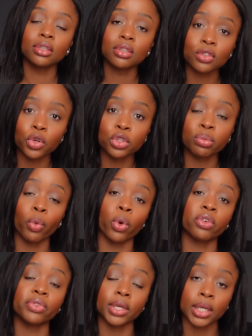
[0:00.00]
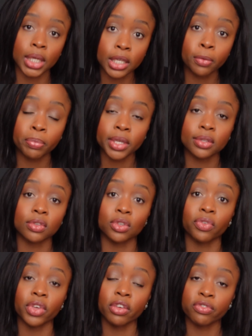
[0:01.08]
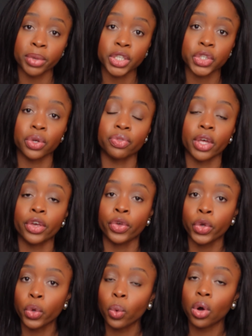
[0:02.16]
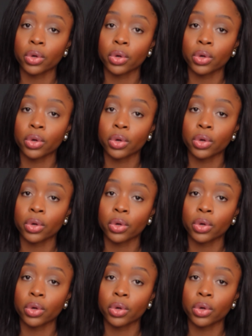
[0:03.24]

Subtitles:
This is going to be one of the key pieces of information that you are